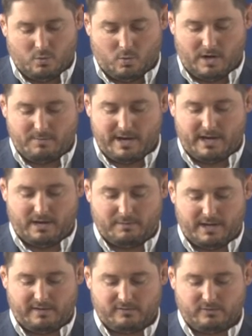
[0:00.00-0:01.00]
One man I
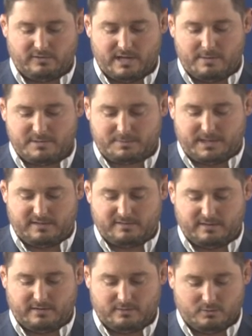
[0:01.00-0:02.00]
met, his name is
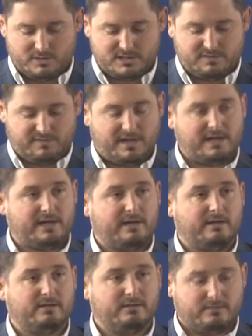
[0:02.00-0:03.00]
Peter, was
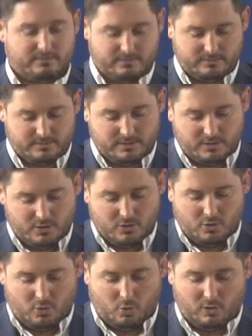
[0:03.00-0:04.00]
severely ill
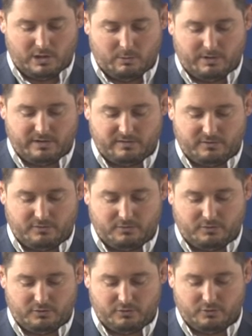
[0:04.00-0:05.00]
all he wanted
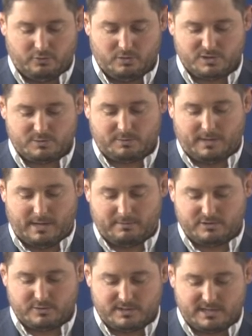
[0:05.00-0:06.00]
to do was to be
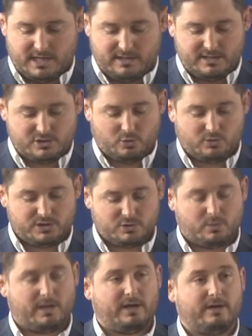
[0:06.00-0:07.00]
able to attend his
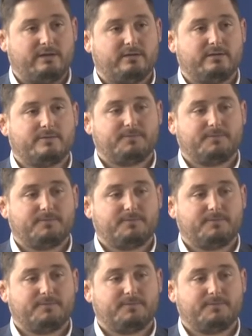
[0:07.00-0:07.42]
daughter's wedding.